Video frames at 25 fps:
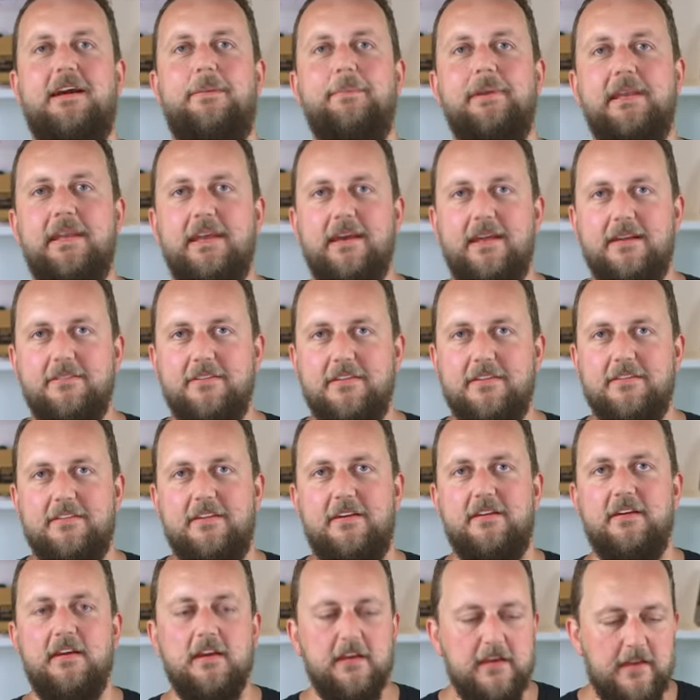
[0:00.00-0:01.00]
coming out of it.
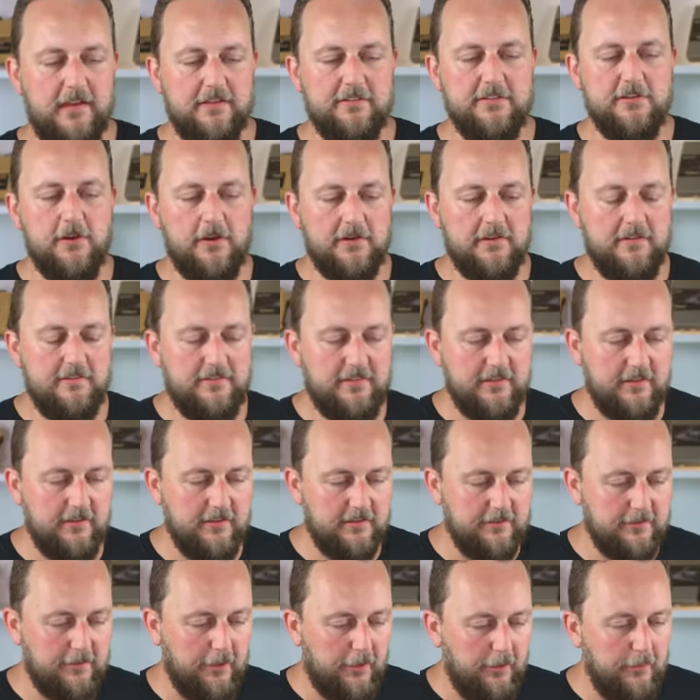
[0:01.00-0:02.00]
So it's not until
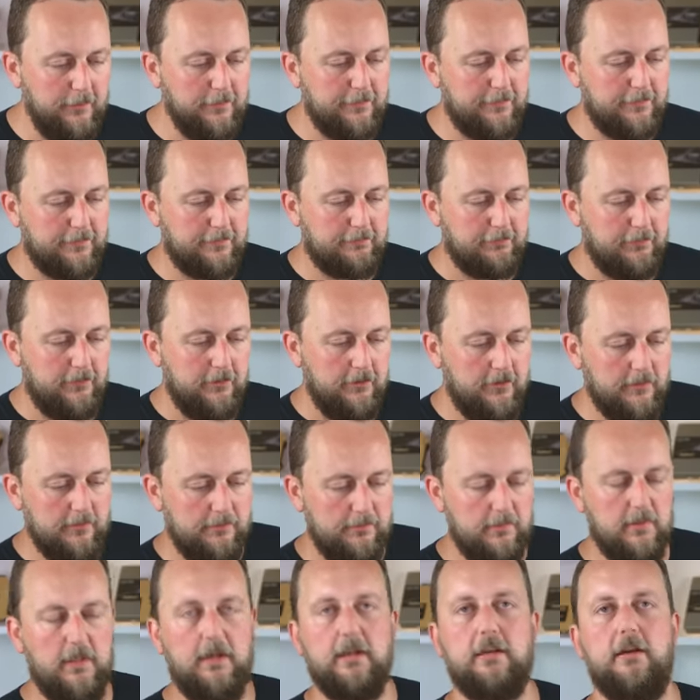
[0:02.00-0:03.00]
it goes
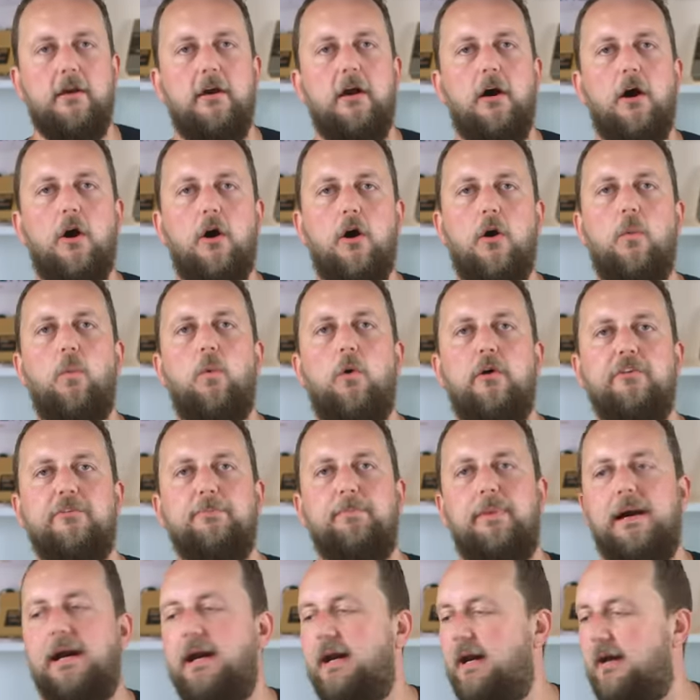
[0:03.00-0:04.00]
through like a hot wash
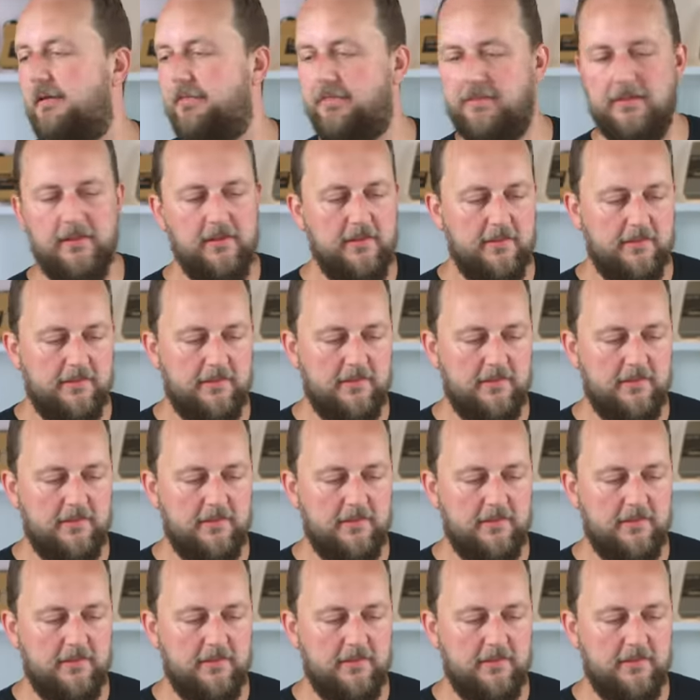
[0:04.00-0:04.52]
bath